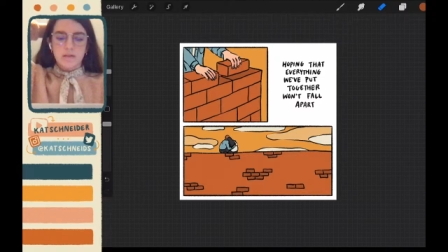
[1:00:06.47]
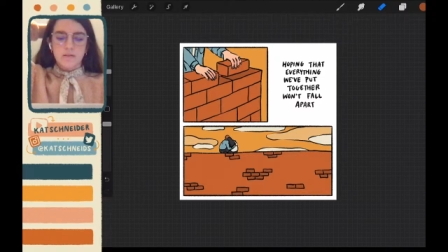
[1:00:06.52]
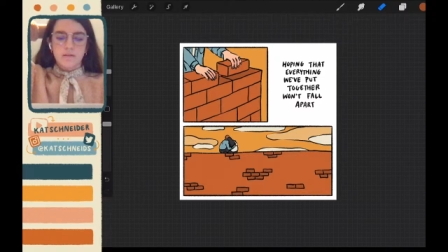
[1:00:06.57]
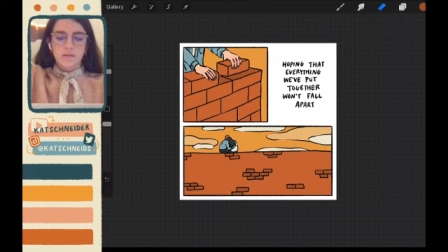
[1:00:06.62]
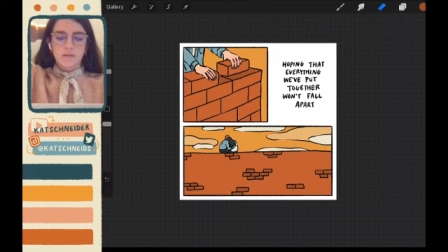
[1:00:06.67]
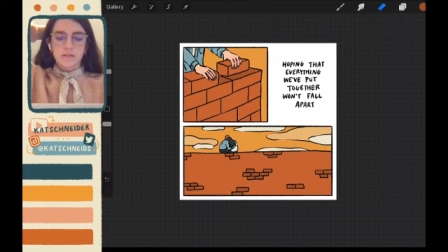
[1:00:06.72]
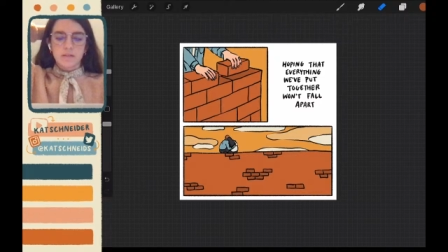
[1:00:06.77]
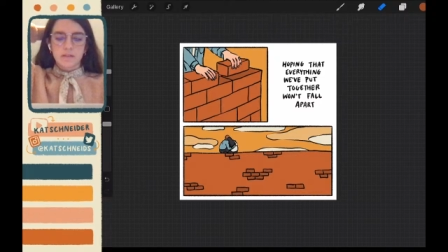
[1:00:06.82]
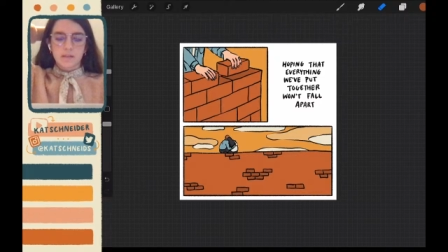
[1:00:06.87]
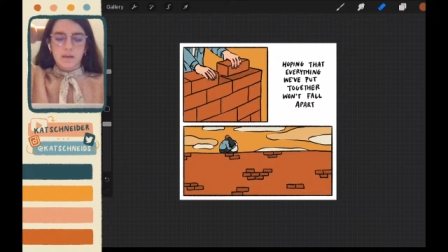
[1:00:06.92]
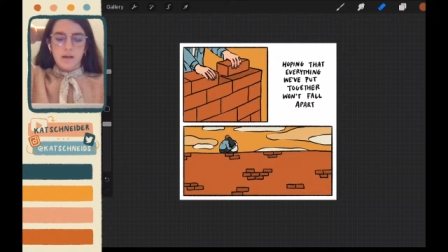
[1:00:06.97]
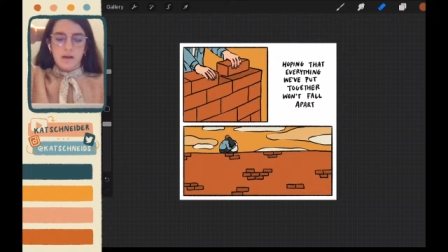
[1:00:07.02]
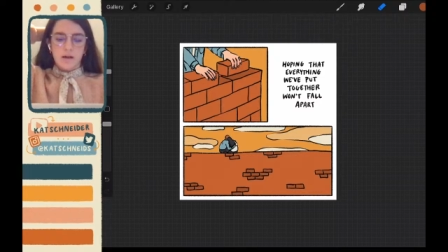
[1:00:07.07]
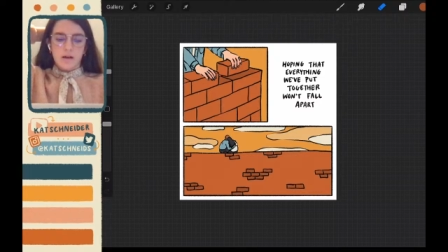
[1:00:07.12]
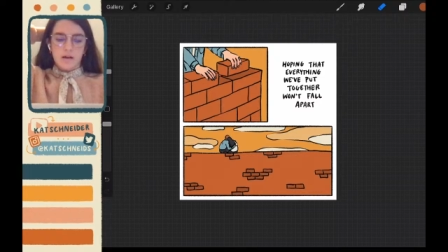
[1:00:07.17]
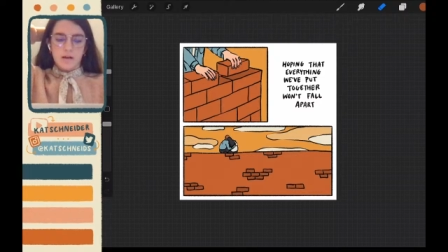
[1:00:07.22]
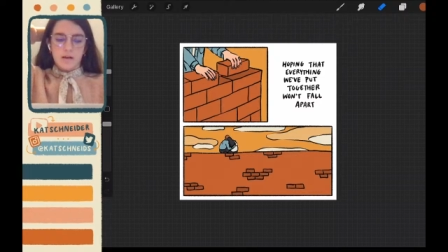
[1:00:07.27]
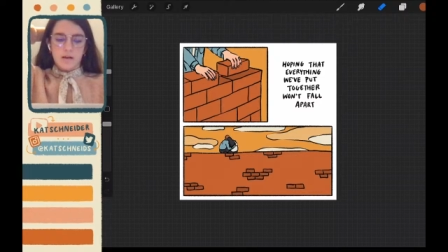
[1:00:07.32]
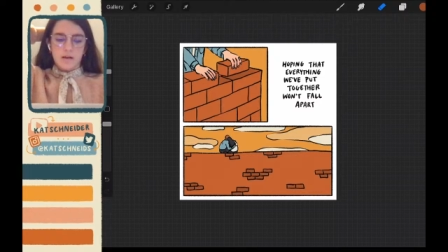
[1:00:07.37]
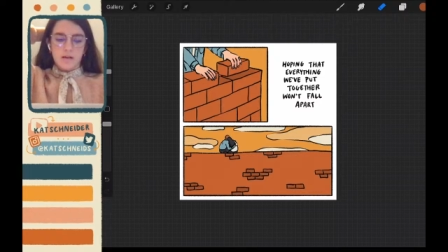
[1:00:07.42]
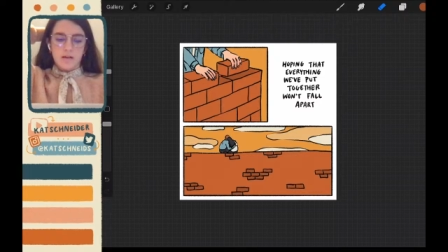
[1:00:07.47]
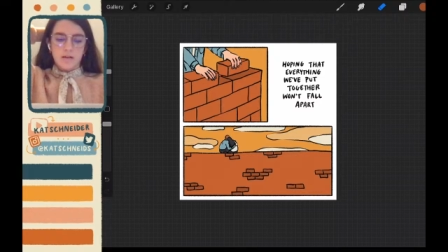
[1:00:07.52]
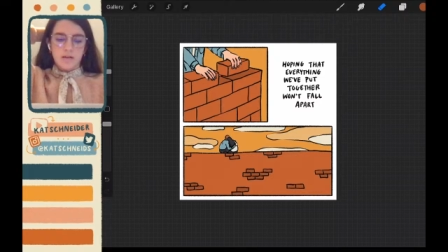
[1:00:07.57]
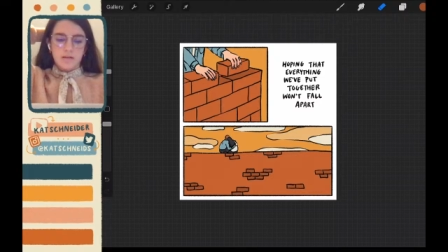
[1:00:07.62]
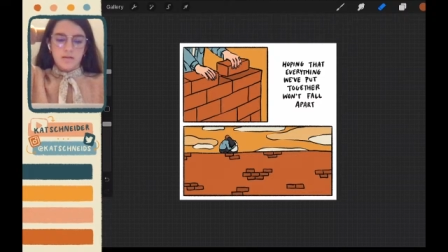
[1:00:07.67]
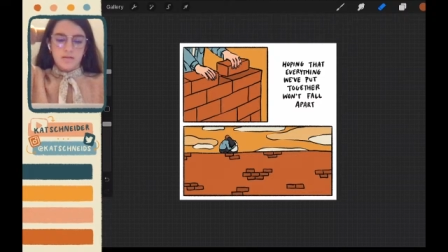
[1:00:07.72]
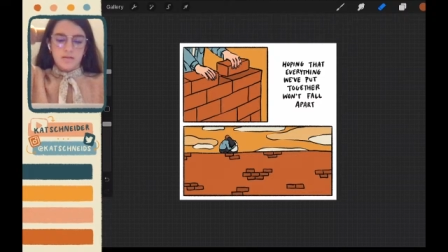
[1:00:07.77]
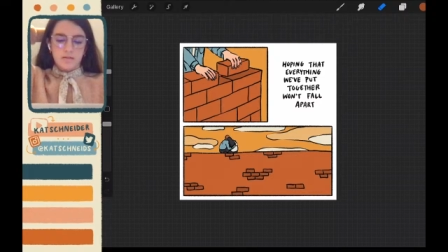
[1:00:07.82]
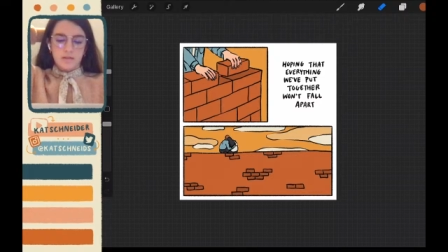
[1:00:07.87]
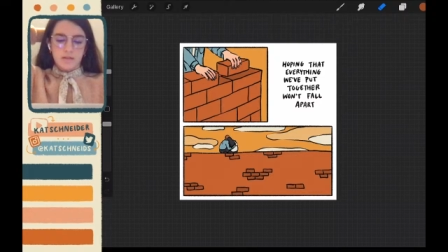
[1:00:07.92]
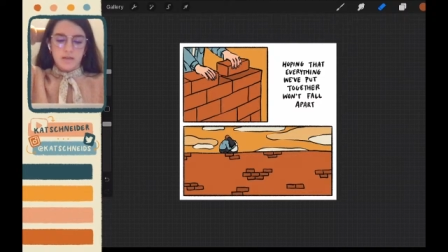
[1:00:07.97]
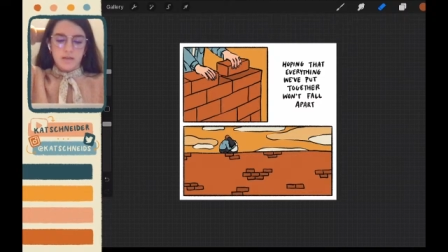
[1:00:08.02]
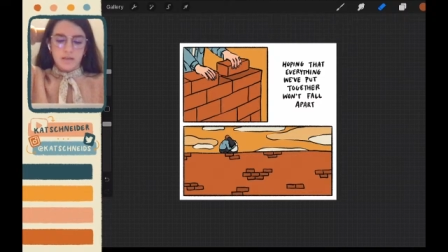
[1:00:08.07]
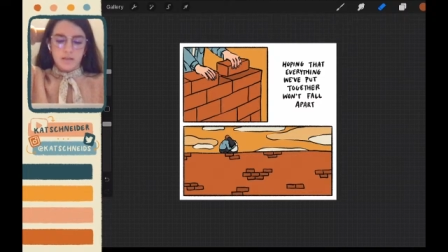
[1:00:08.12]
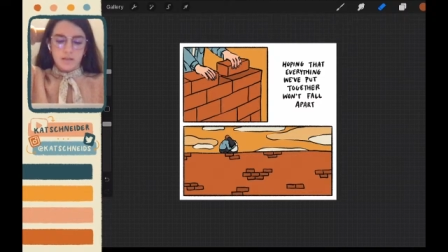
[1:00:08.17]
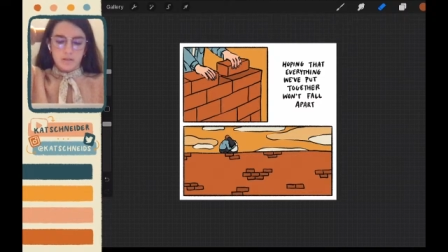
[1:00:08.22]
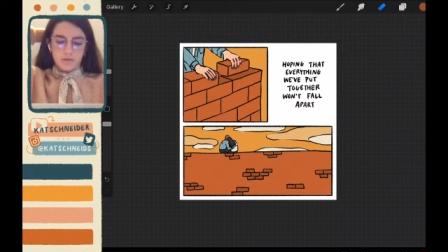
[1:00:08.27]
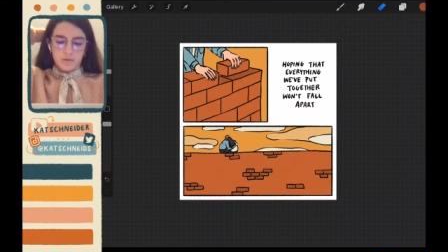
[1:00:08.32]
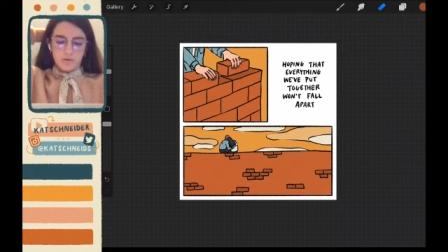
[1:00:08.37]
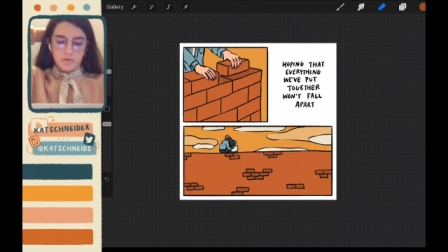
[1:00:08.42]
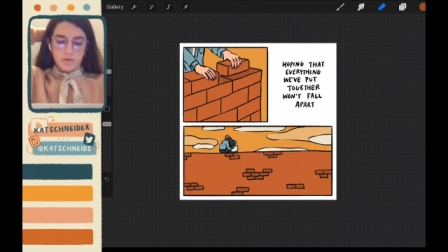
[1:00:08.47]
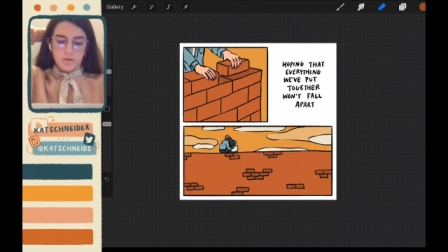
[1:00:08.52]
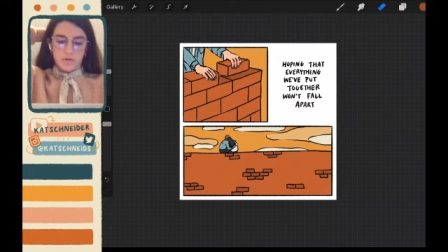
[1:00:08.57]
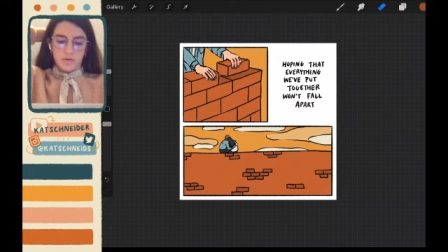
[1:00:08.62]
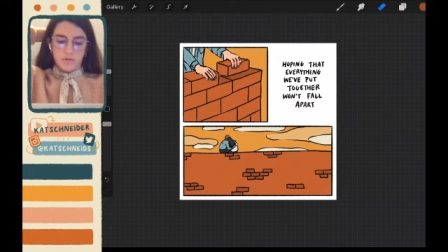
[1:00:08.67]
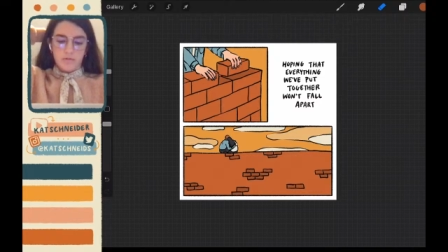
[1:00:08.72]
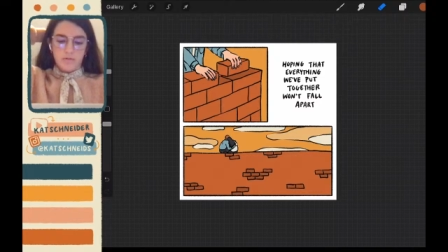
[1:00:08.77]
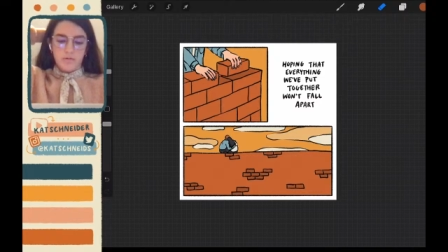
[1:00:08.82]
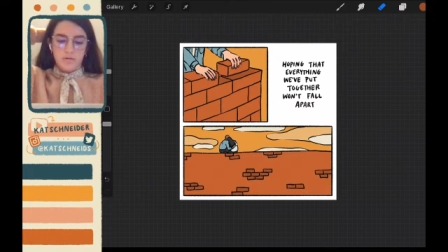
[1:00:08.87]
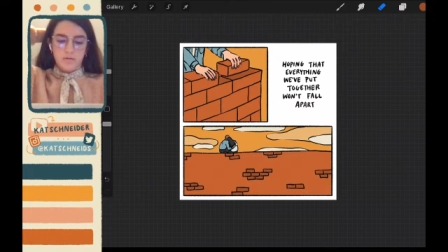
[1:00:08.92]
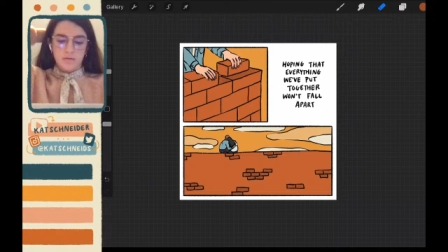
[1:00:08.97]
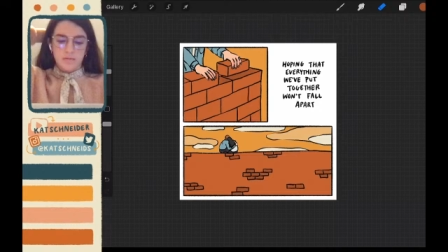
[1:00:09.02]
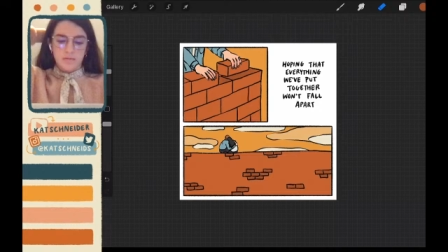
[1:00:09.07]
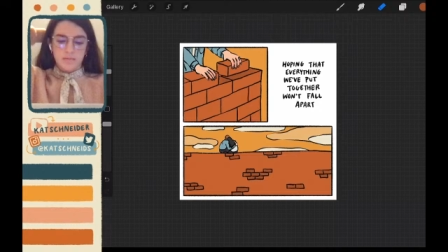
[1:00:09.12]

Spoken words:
this guy that I just drew